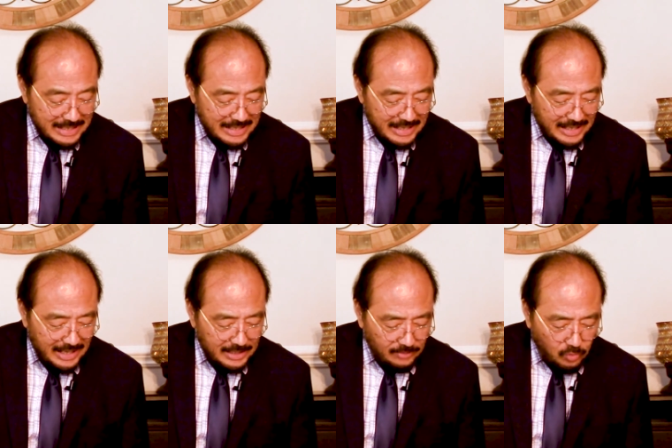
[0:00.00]

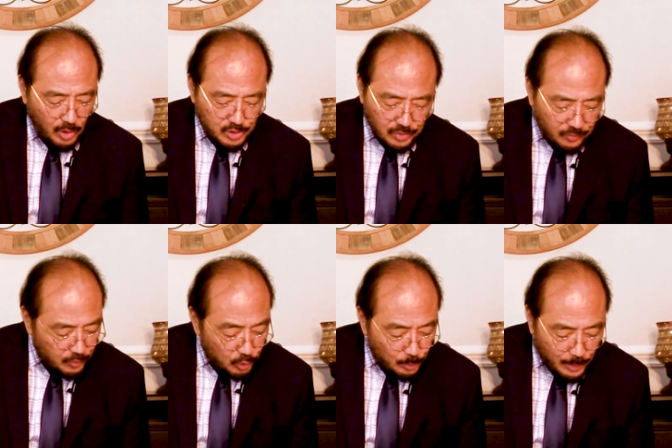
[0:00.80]
And the voice of
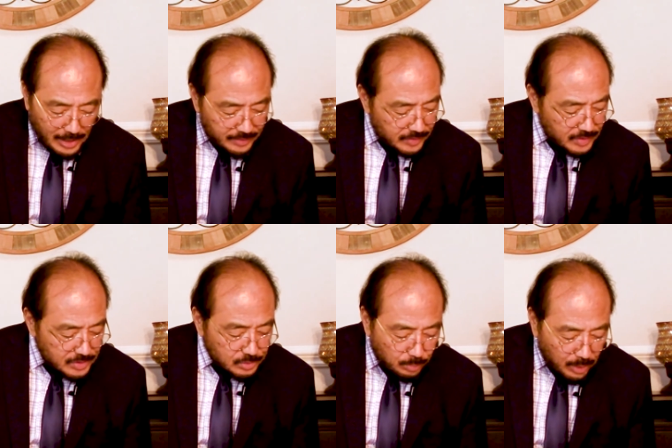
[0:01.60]
your
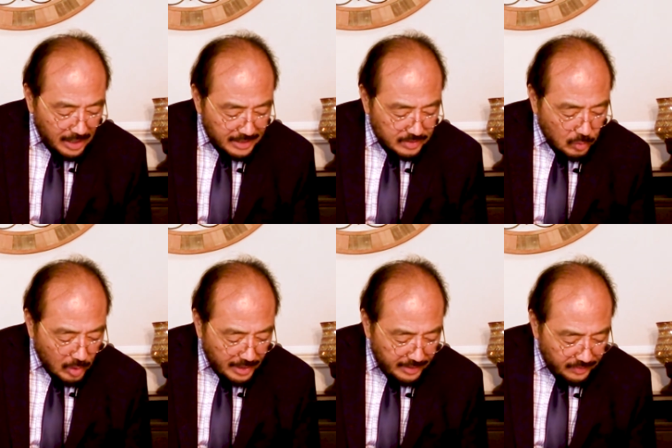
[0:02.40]
brother's blood
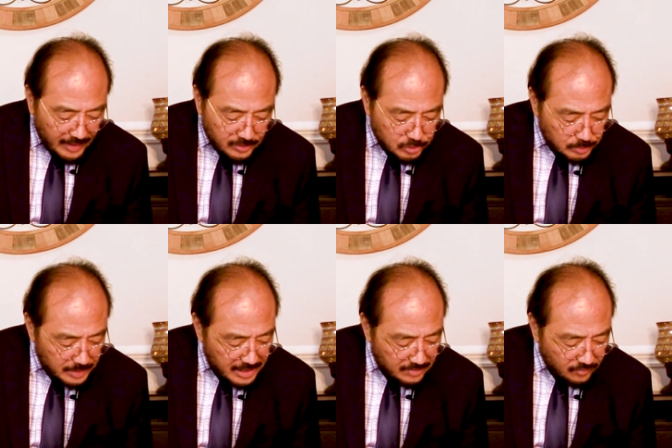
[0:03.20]
crieth unto
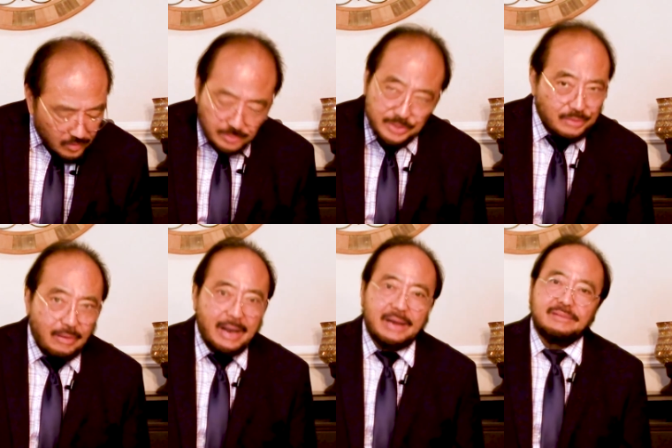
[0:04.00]
me from the
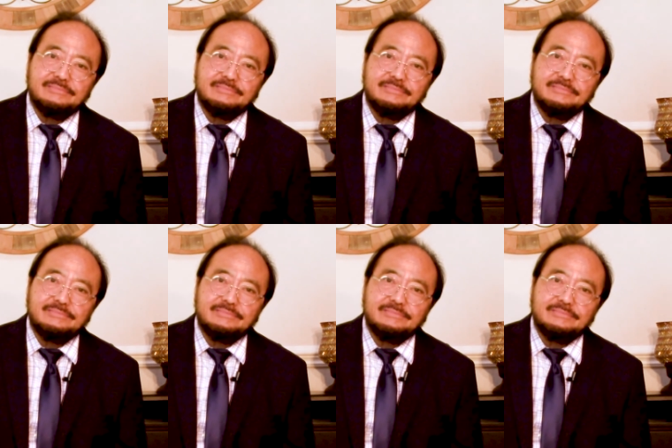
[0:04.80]
ground.